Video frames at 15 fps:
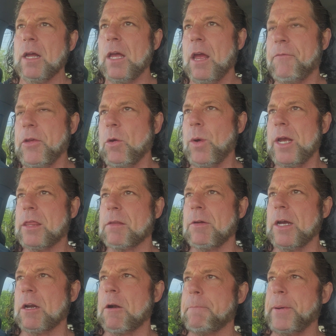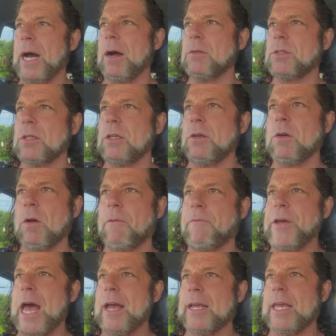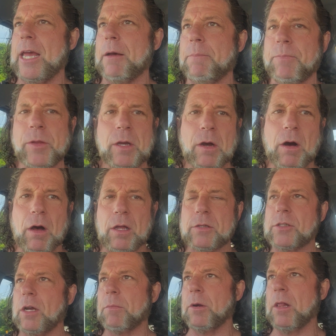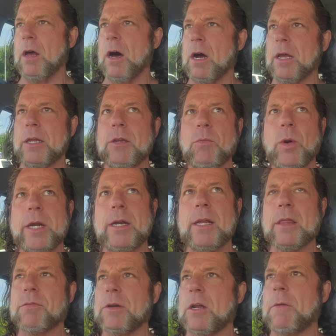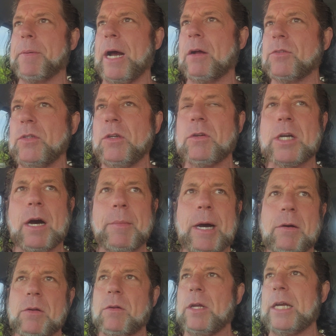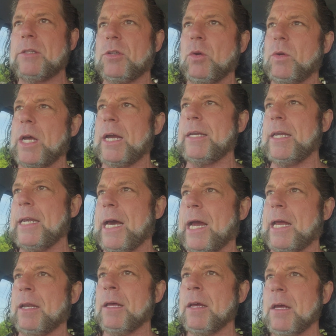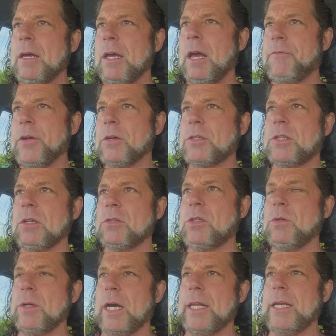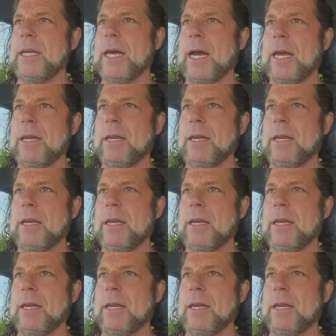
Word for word: if you weigh 300 pounds you go to fat camp all summer long and you went in at 300 pounds and you come out at 299, if you're still 299